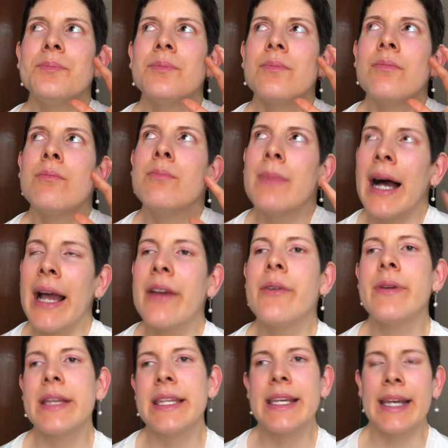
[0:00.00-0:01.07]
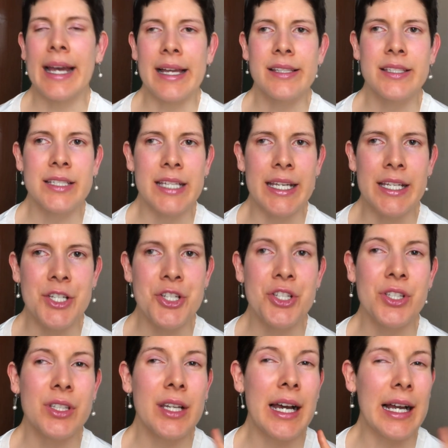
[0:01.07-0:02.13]
my reading has
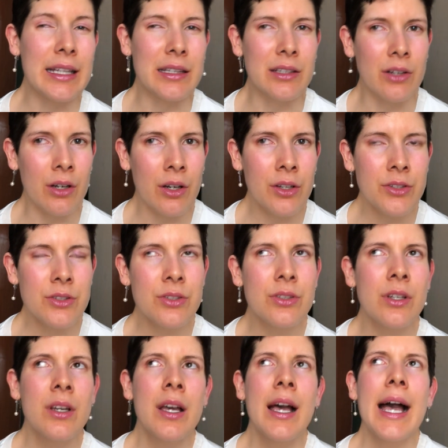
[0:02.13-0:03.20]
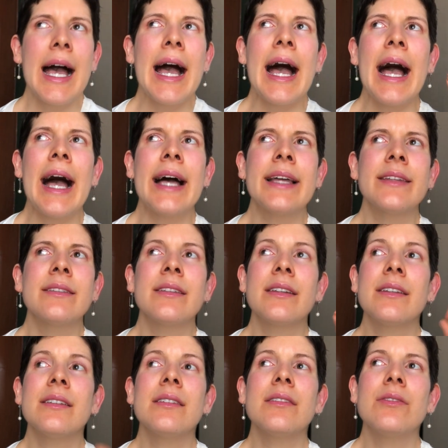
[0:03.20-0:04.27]
changed a lot, and
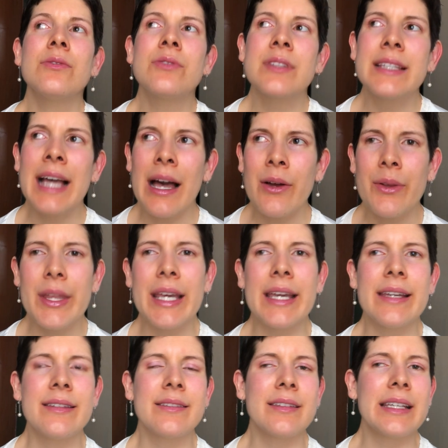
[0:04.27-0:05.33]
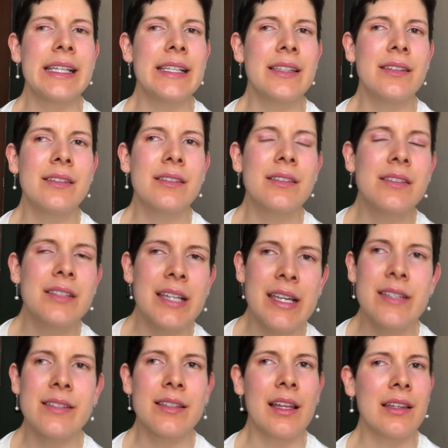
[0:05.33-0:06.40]
nowadays it's
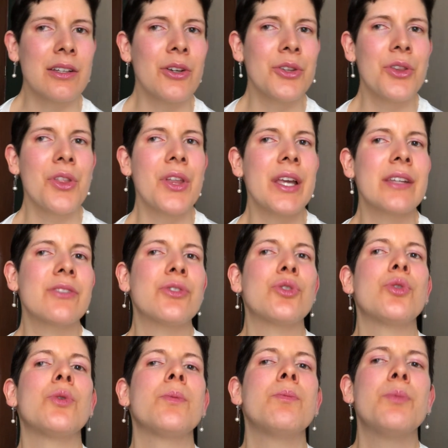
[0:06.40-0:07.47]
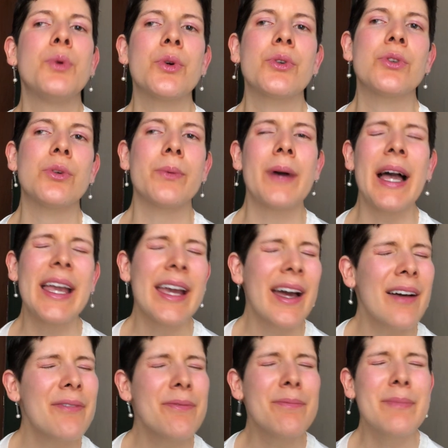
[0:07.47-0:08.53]
changed a lot thanks to booktube. I
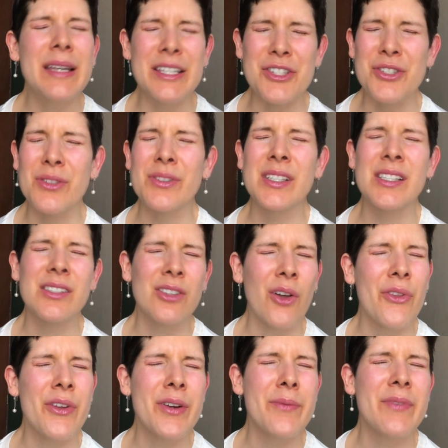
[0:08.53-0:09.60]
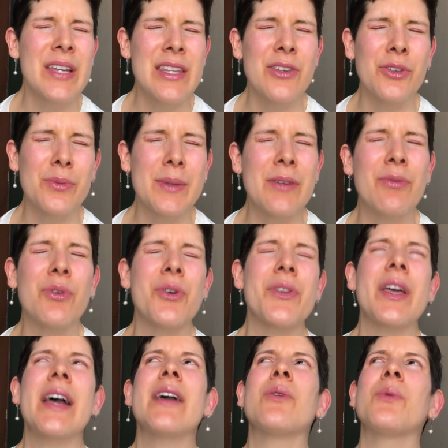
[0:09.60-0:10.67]
have mentioned in other videos before
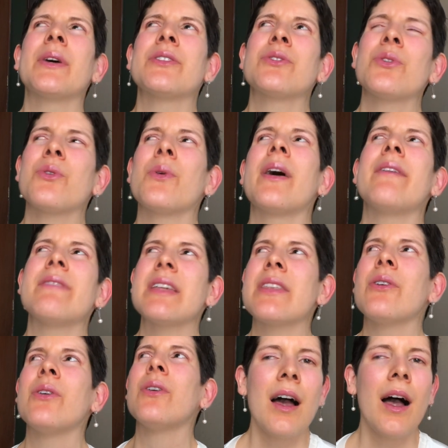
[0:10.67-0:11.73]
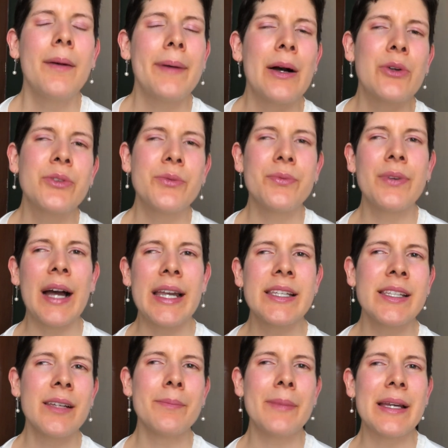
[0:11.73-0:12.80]
that I want to do a video about
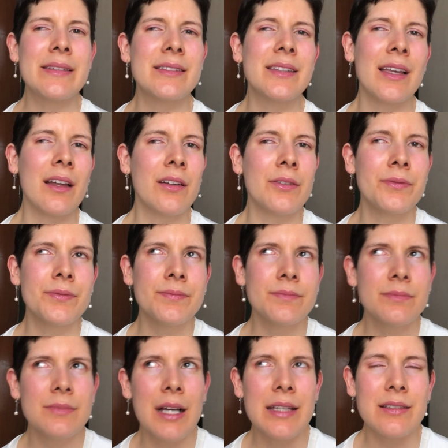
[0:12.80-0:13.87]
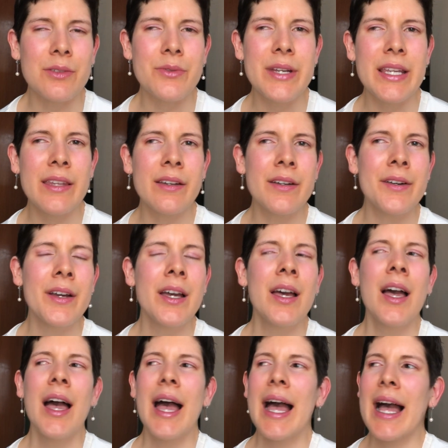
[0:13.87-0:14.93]
finding myself as a reader,
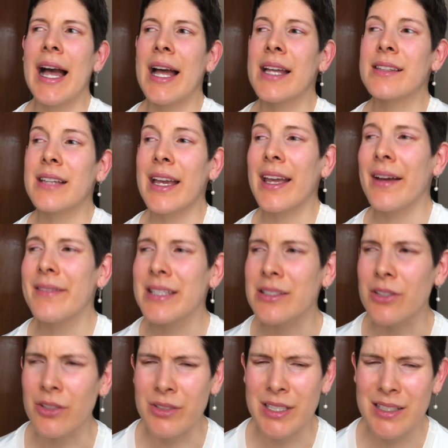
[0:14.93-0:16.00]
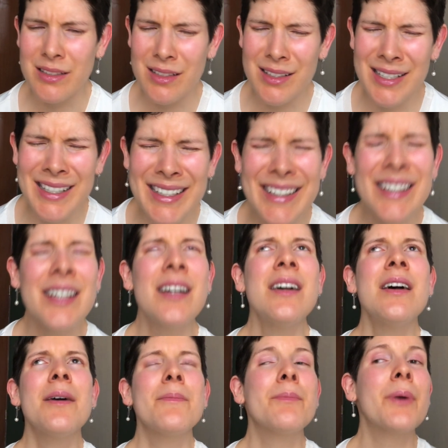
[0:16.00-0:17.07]
and I haven't done it.
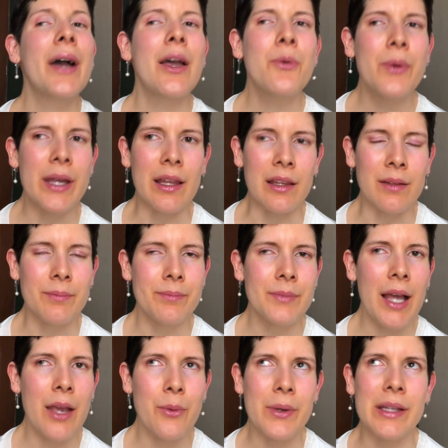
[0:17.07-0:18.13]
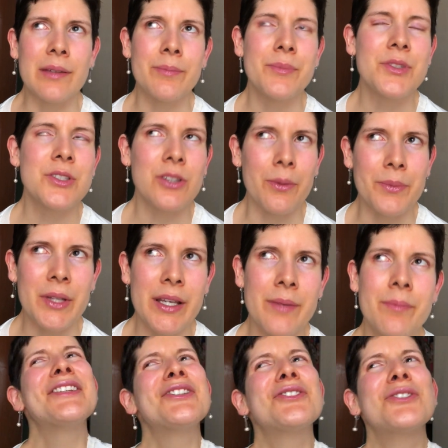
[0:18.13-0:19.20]
But I will someday.
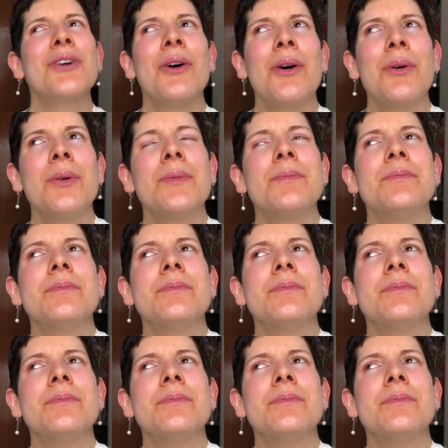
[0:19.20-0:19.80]
So